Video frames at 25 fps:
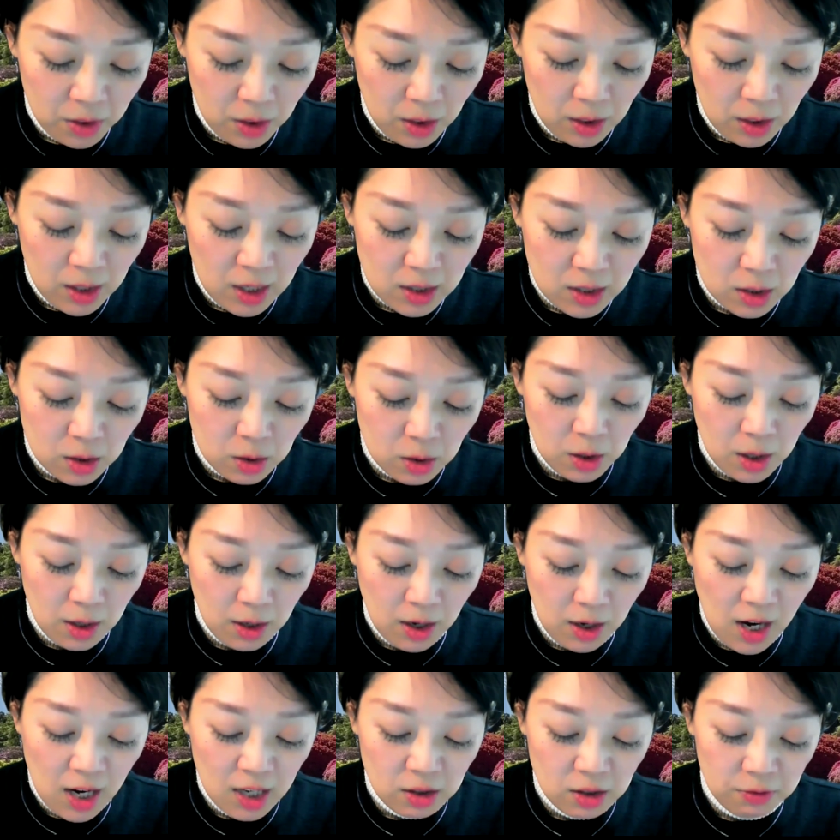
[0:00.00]
this
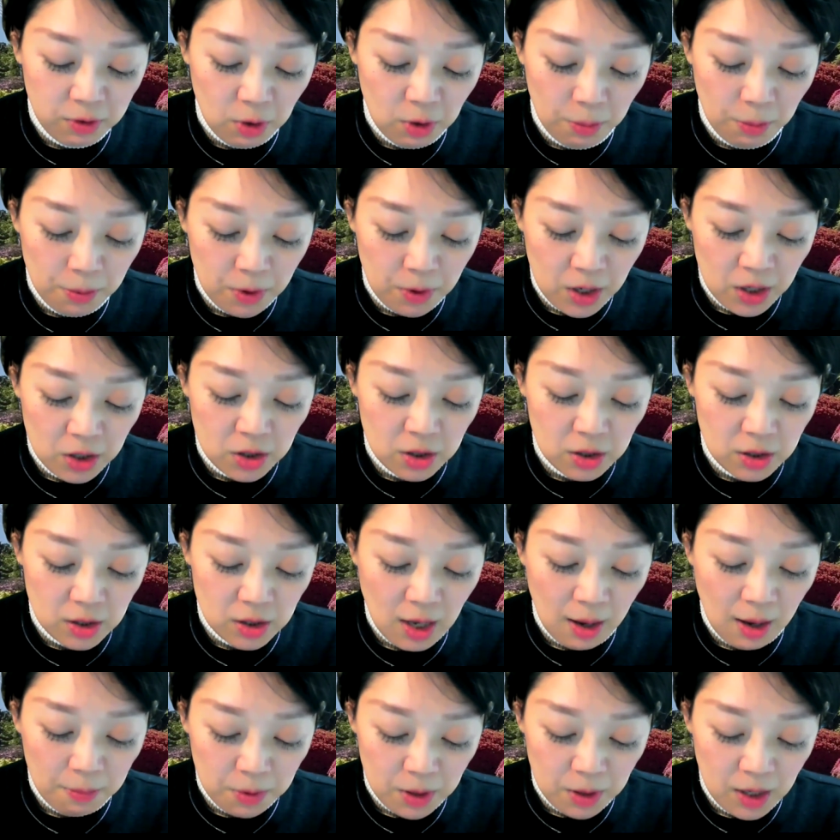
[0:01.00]
kind of
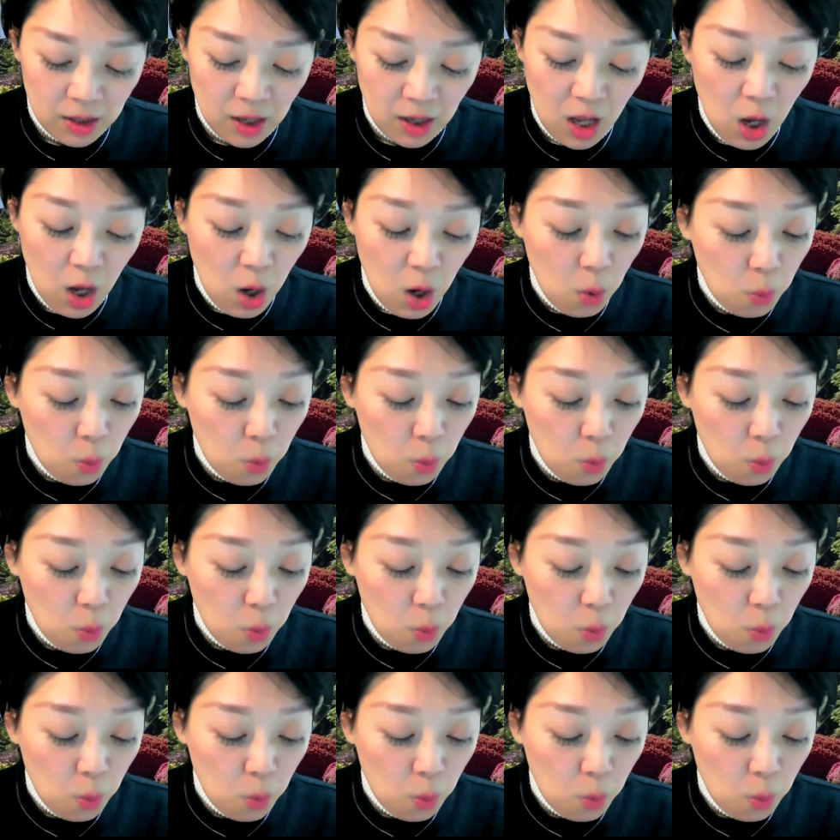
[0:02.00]
operations happening,